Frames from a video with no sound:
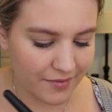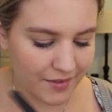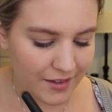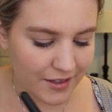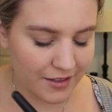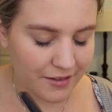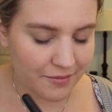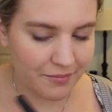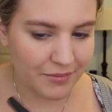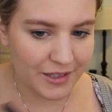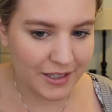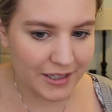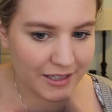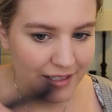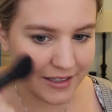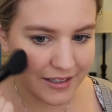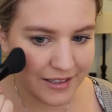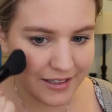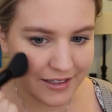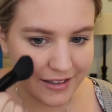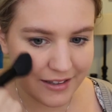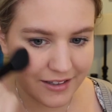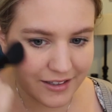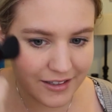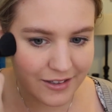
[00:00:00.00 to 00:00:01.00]
I'm going to put
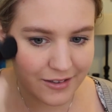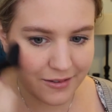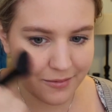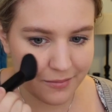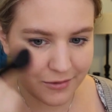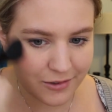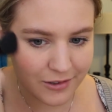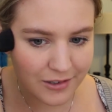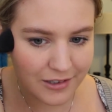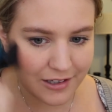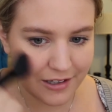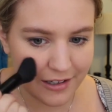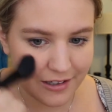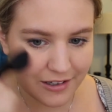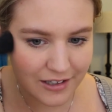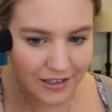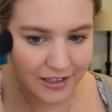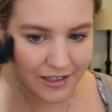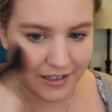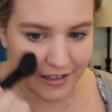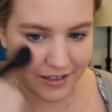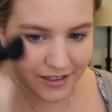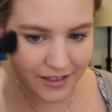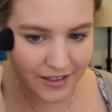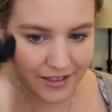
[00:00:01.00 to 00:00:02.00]
a little more
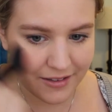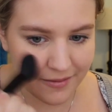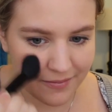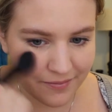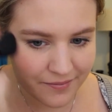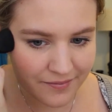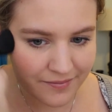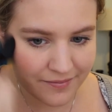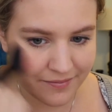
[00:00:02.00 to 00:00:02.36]
on.